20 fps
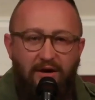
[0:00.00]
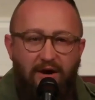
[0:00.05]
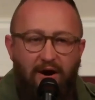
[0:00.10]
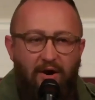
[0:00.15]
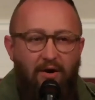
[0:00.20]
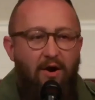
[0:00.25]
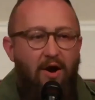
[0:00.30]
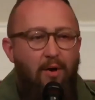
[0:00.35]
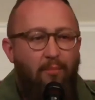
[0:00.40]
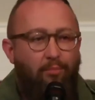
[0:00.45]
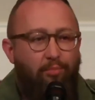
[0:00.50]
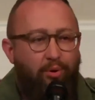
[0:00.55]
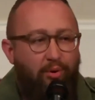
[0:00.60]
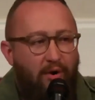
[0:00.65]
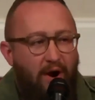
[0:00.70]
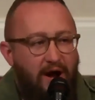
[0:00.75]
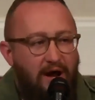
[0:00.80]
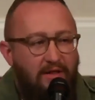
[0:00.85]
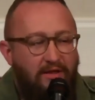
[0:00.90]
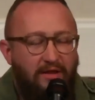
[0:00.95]
Or
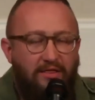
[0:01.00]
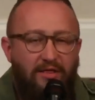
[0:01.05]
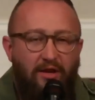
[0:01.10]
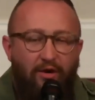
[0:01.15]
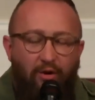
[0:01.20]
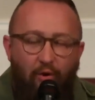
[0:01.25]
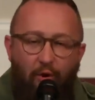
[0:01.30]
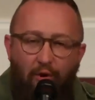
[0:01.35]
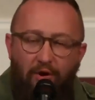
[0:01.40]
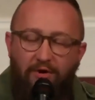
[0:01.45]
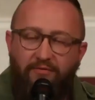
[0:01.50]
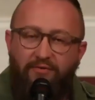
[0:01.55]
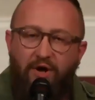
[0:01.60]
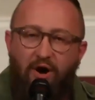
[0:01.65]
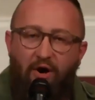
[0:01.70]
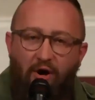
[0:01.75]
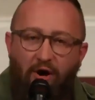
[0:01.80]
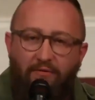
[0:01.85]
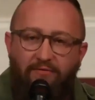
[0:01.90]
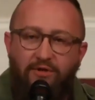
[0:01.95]
Pray that the Lord of the
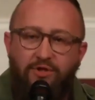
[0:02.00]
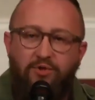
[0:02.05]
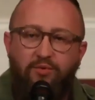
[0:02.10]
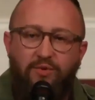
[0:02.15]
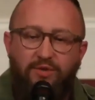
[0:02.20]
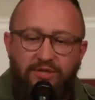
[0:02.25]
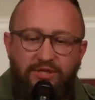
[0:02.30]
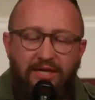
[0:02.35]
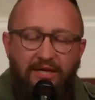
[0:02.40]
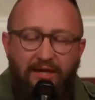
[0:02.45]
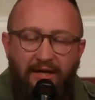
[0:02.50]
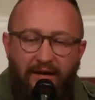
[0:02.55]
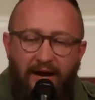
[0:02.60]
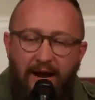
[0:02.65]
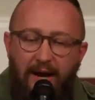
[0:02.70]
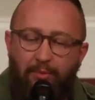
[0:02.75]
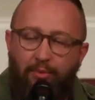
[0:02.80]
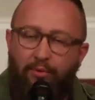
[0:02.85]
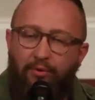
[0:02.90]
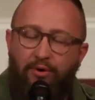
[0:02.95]
harvest will send
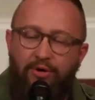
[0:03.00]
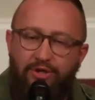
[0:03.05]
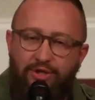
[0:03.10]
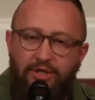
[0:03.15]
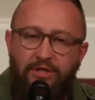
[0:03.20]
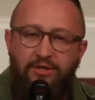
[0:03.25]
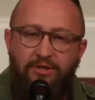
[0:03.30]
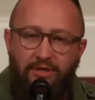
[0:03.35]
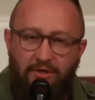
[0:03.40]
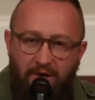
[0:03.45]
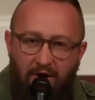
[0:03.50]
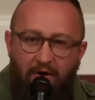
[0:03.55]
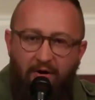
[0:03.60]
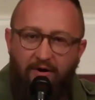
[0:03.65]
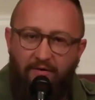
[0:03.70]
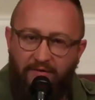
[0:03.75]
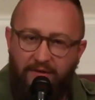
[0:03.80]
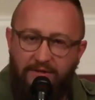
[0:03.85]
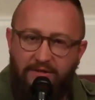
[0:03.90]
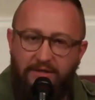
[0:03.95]
laborers into the
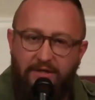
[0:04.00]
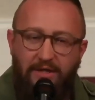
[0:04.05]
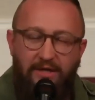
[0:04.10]
harvest.